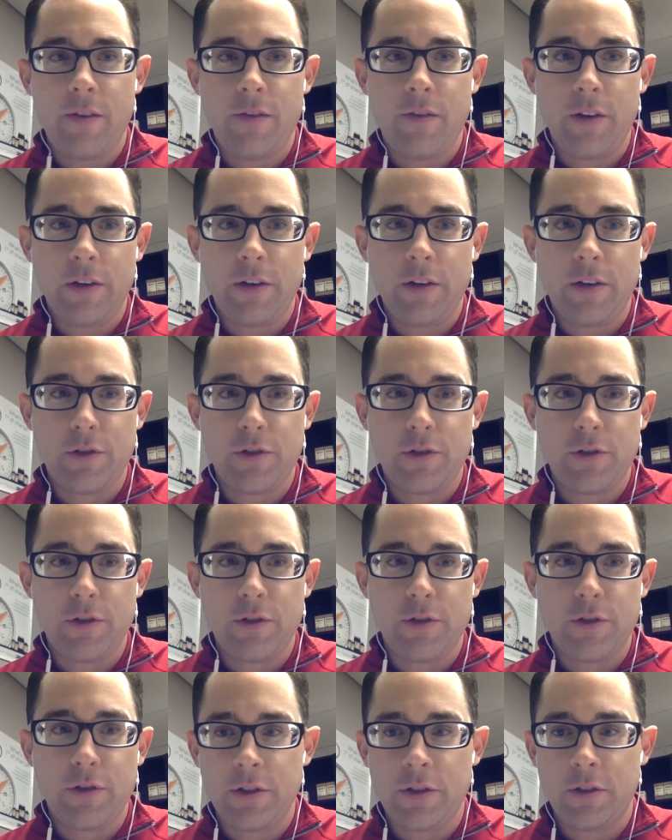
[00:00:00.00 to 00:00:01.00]
very
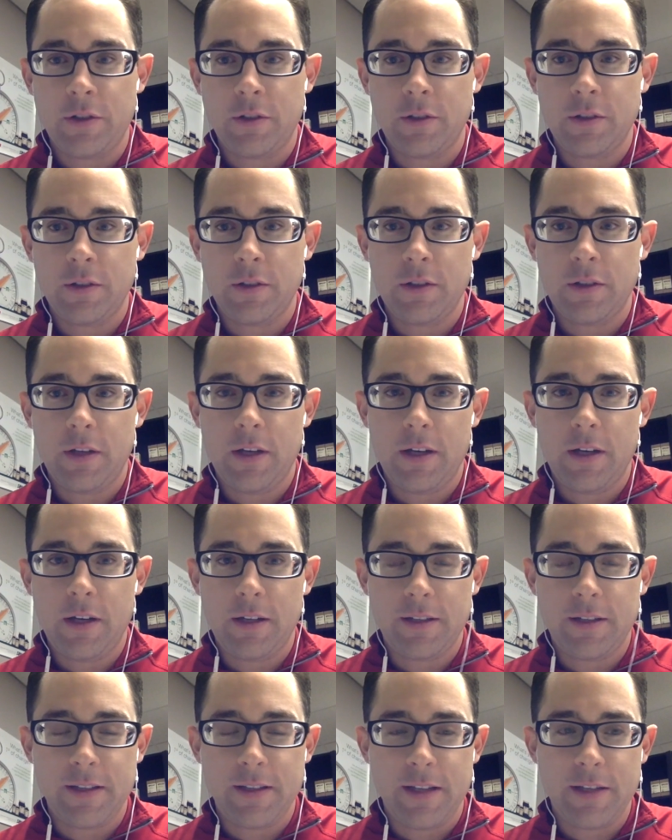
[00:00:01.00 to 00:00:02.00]
traditional,
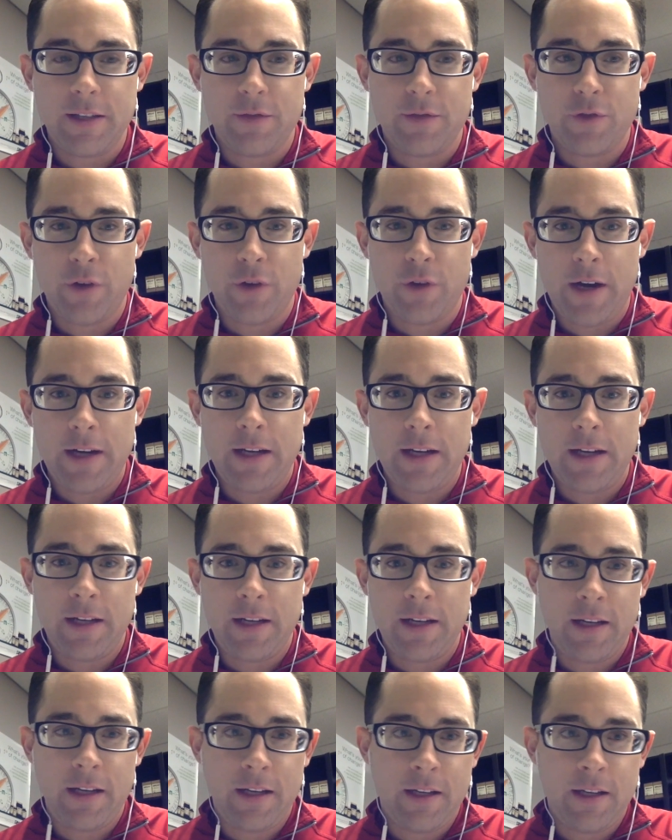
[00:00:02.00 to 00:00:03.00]
extensive
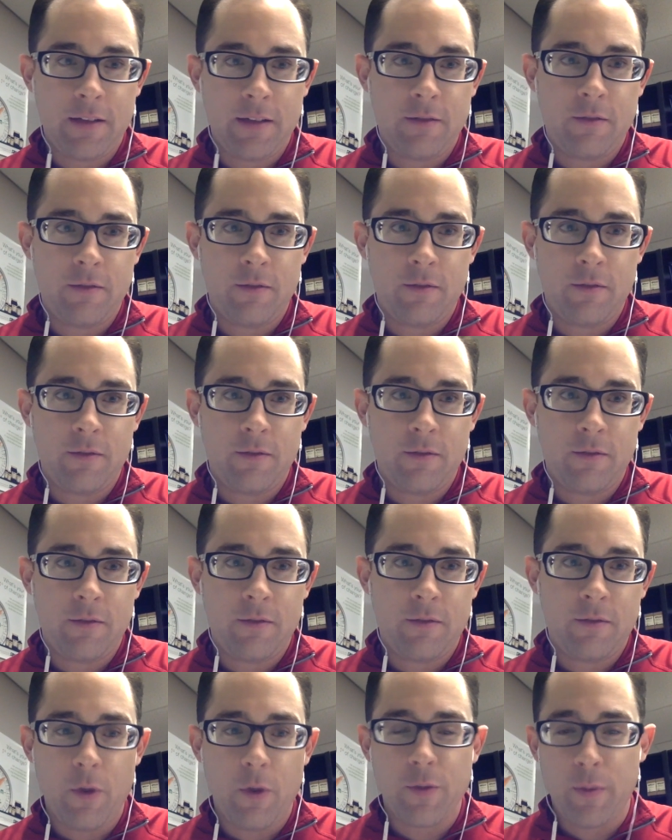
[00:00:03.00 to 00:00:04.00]
training in
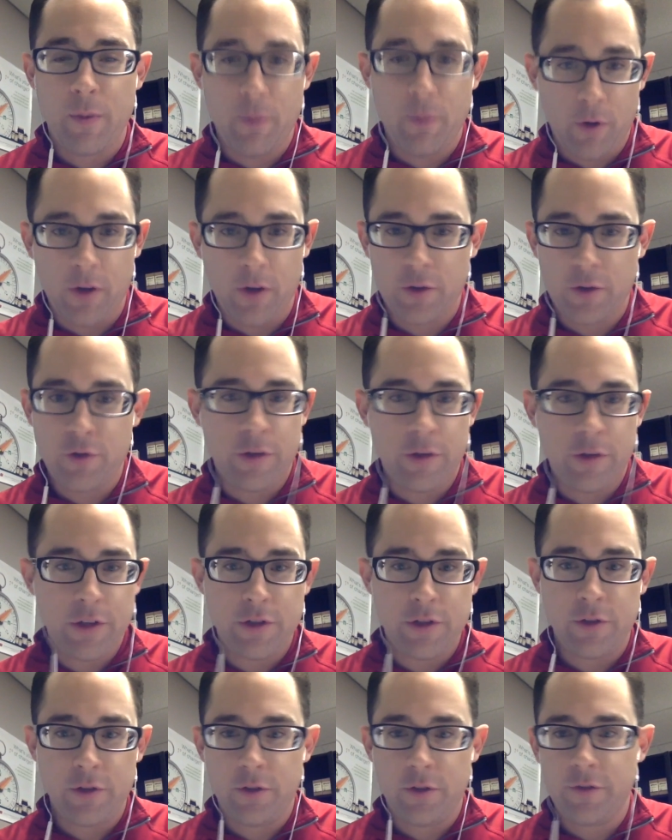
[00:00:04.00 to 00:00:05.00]
what most people call
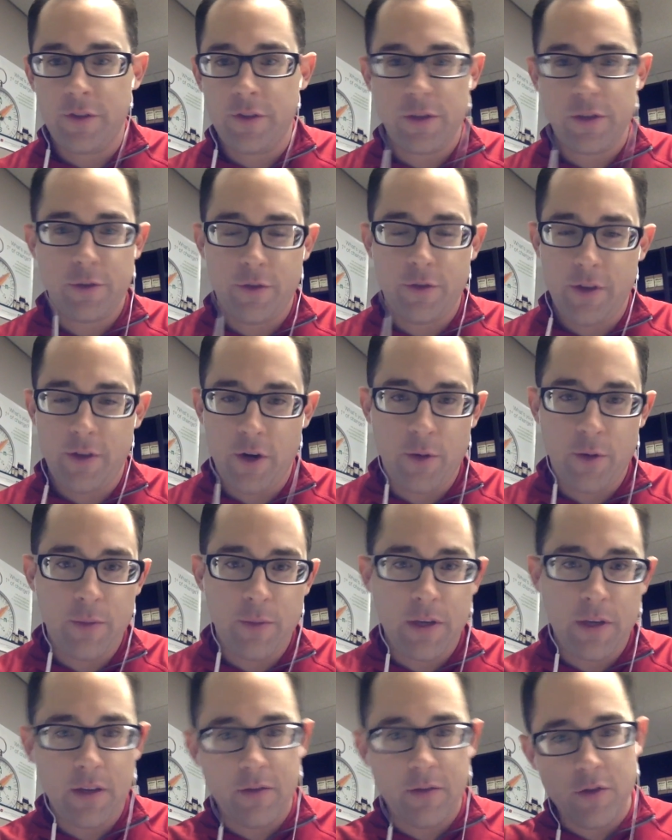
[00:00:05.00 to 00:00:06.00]
traditional
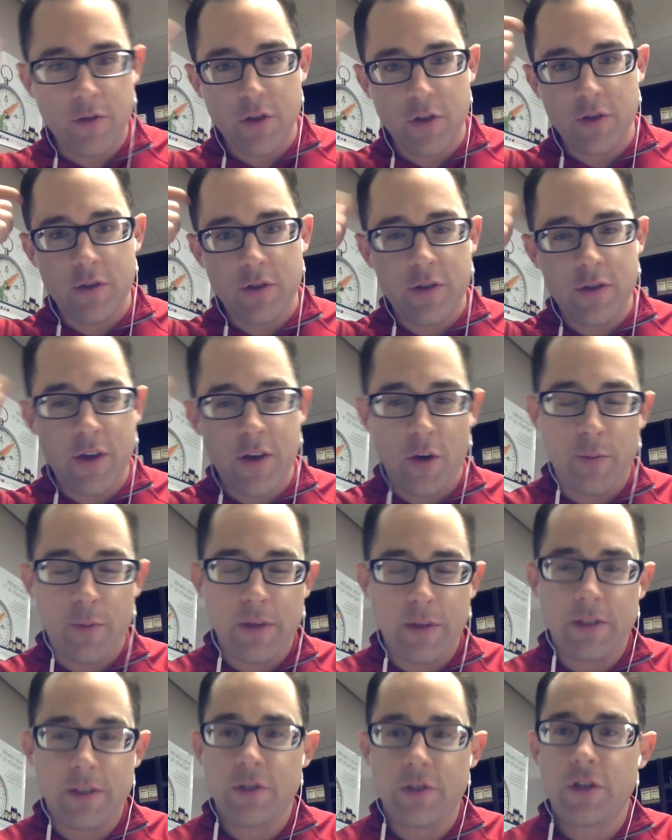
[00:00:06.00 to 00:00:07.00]
physiotherapy, just
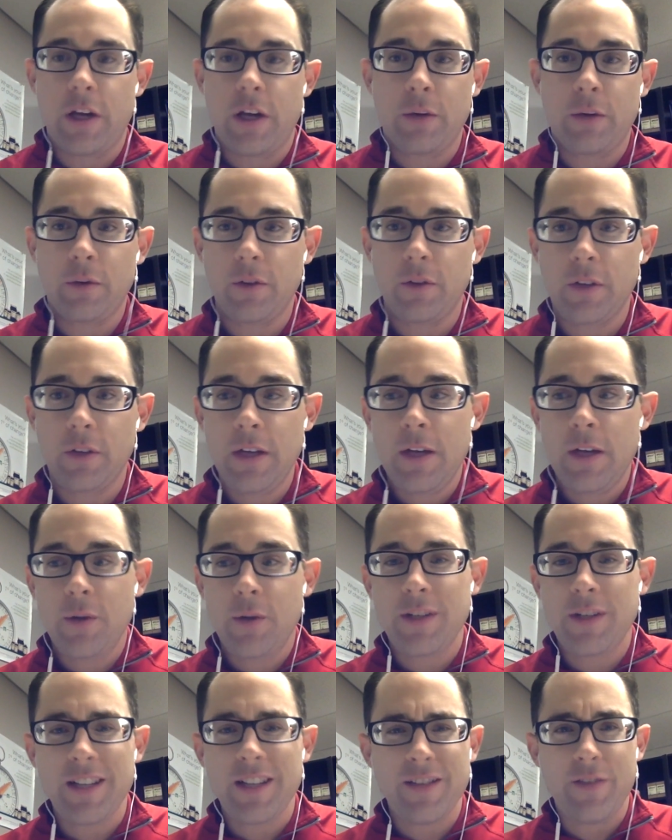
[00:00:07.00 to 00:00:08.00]
therapies in general,
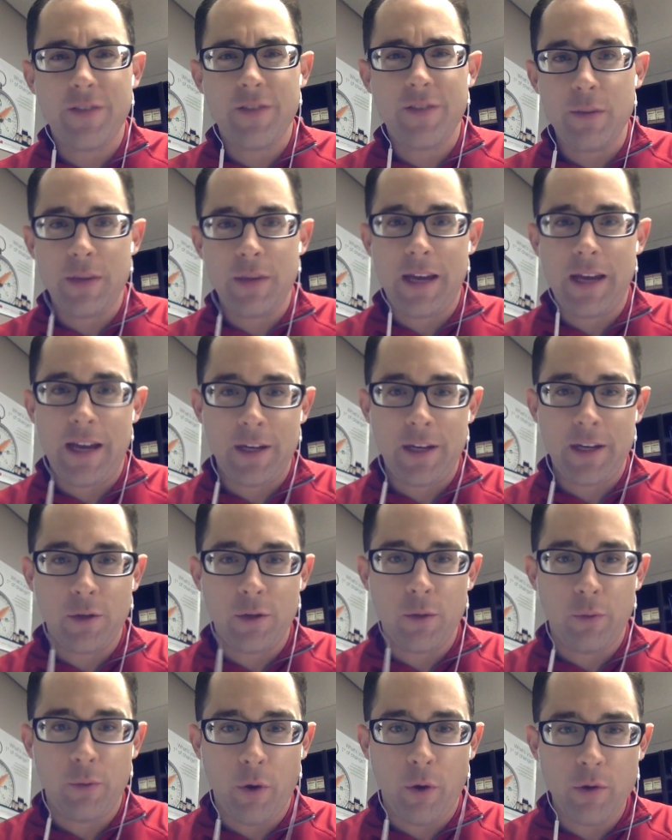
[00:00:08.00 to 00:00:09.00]
which has a very
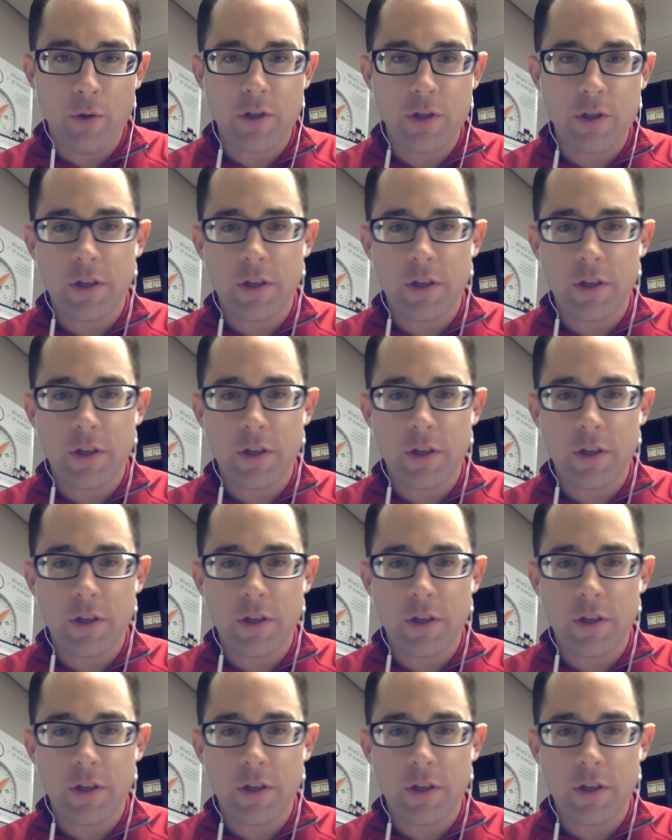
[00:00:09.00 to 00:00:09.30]
mechanical approach.